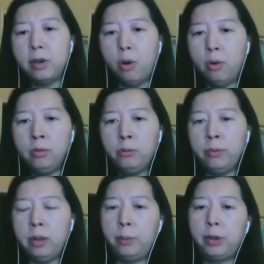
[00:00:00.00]
own
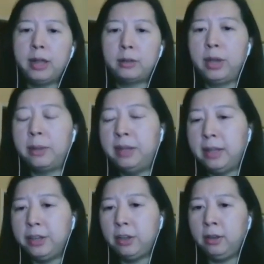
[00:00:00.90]
product
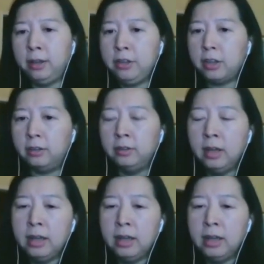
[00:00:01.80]
recommendation engine